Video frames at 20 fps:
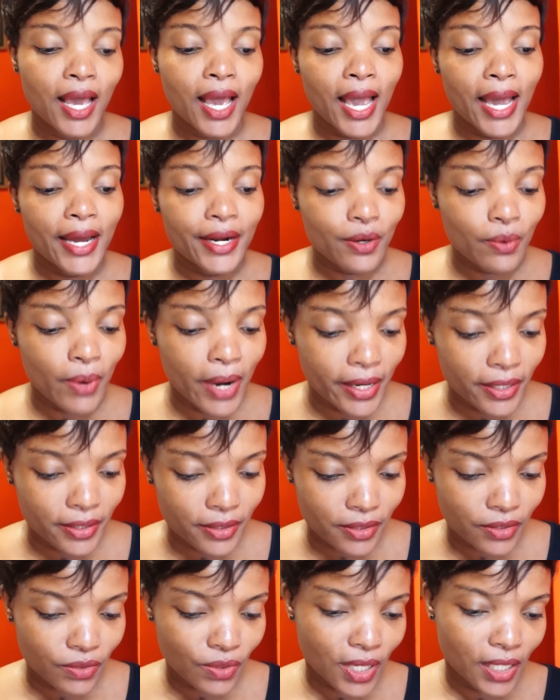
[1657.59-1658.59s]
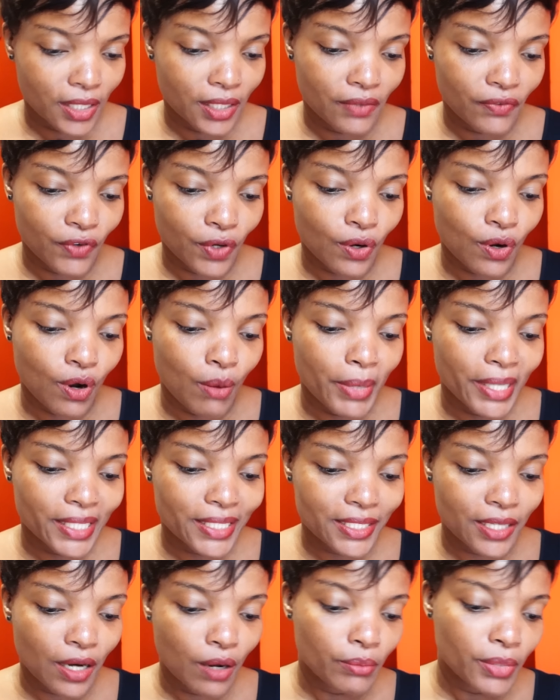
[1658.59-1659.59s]
Anyways, you can leave your
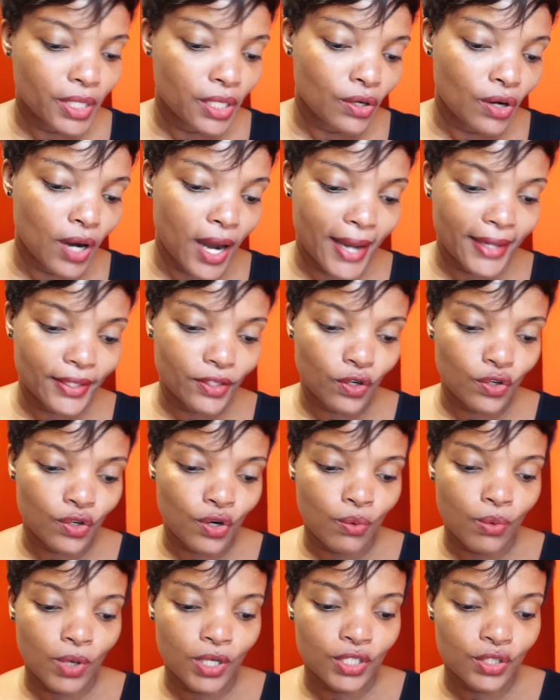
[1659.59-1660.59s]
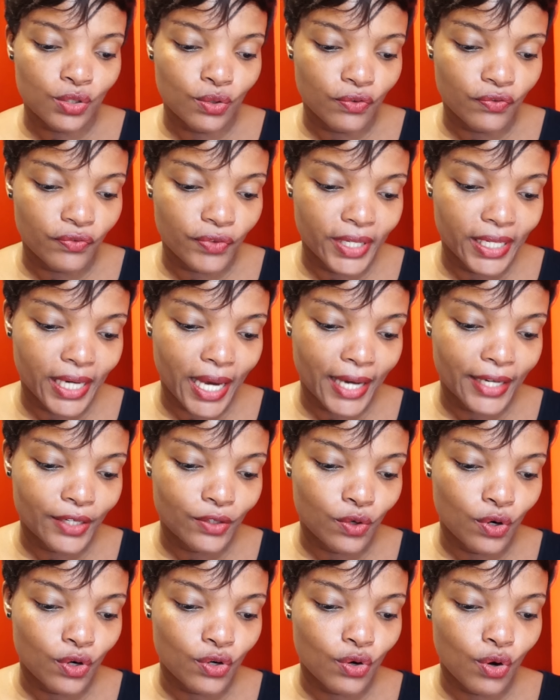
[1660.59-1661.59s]
comments down below. I don't know what you feel. I
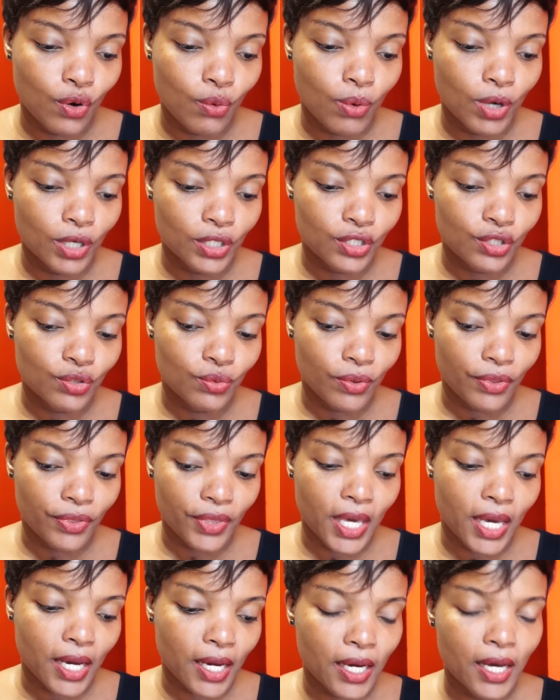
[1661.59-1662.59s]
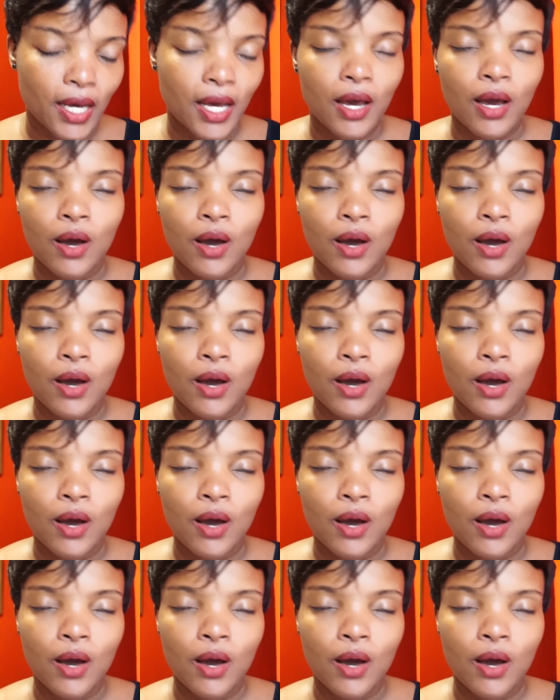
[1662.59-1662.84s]
don't know what you think.